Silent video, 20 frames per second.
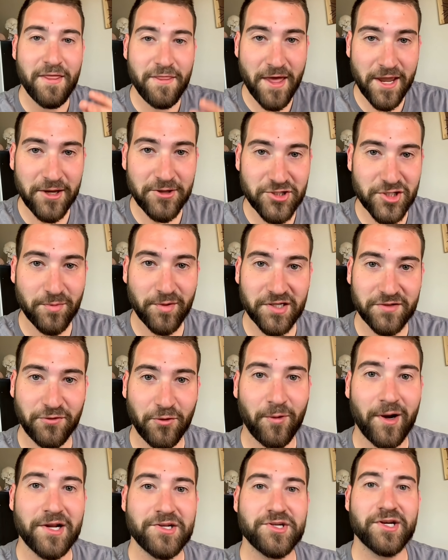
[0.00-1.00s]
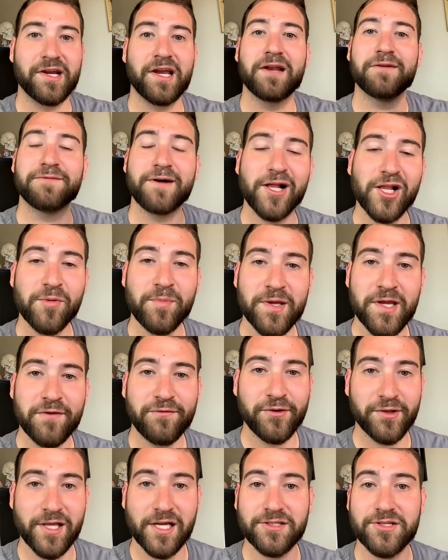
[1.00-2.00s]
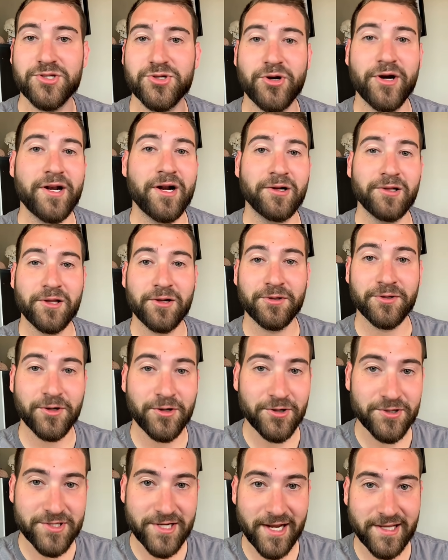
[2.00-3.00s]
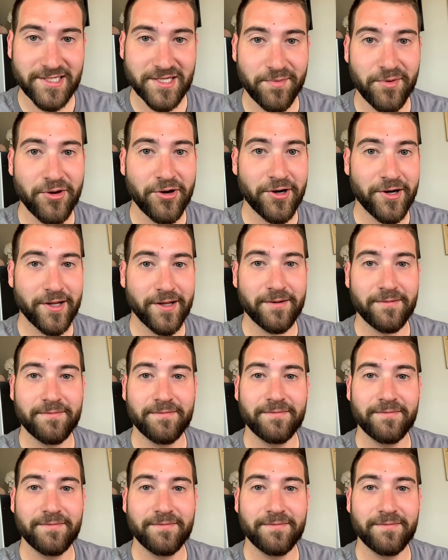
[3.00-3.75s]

Thank you so much for watching, and follow me if you'd like to join our little neuroscience community.